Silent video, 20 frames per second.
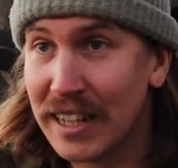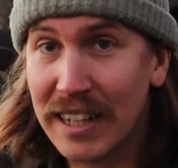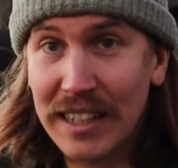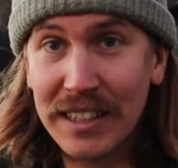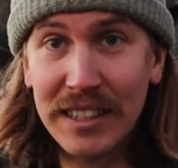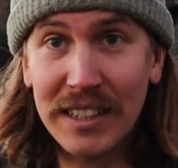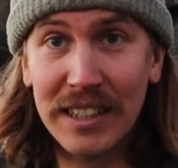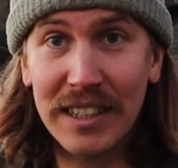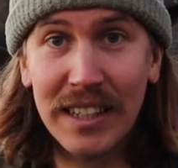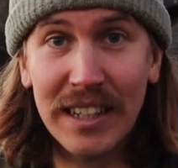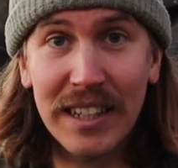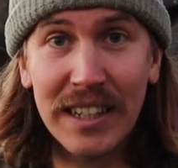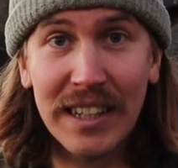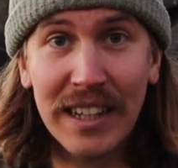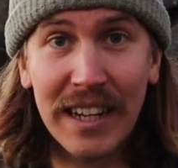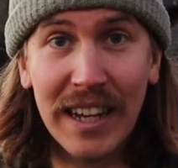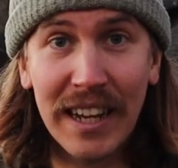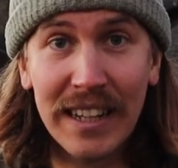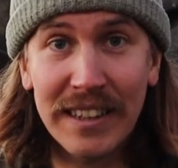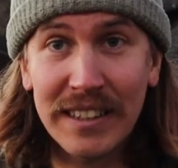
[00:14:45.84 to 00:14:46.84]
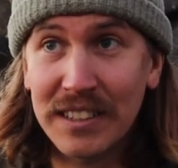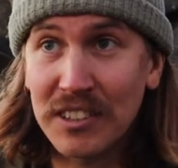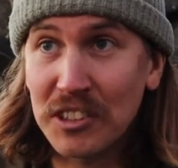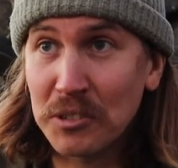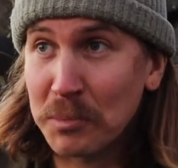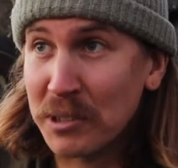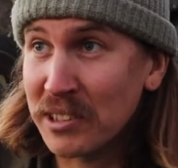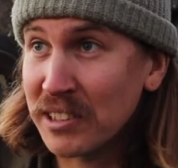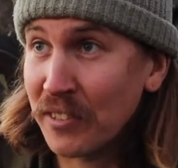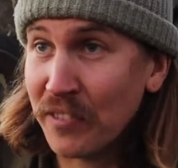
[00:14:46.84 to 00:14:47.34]
And uh, I had this
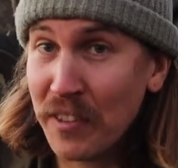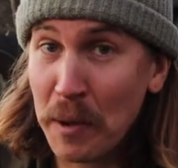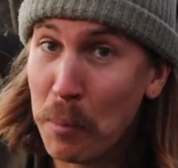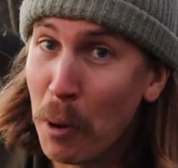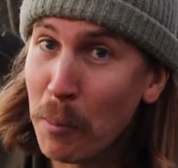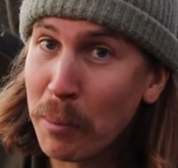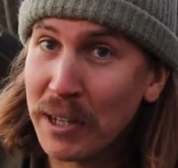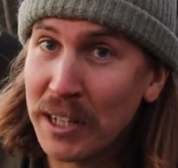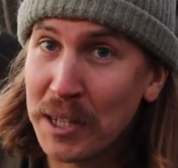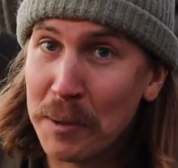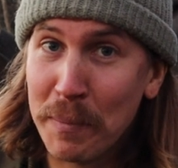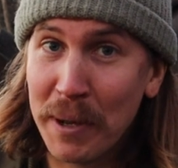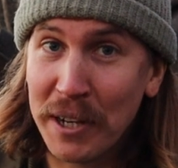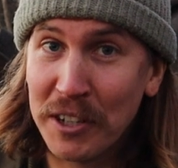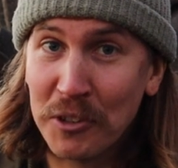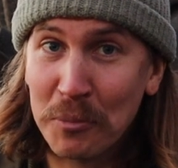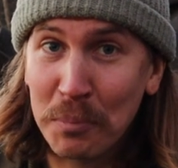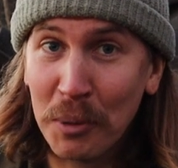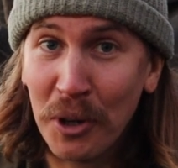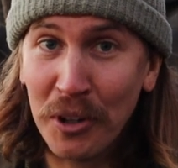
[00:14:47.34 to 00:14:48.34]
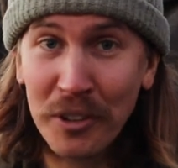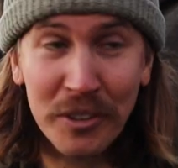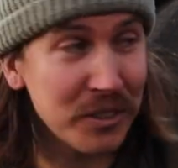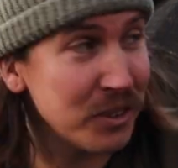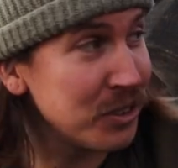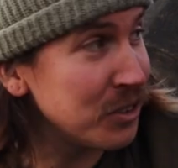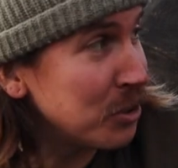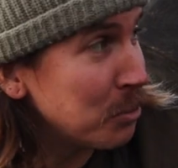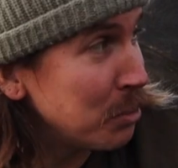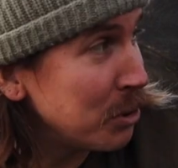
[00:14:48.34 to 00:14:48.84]
to myself. They're probably in a better spot,
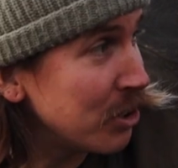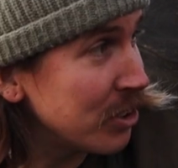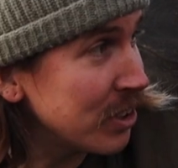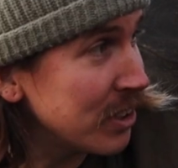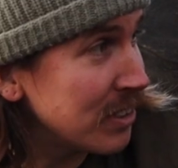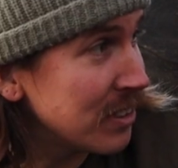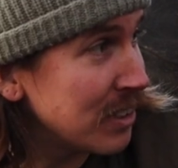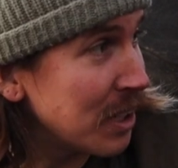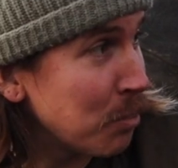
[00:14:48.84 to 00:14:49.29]
to be honest.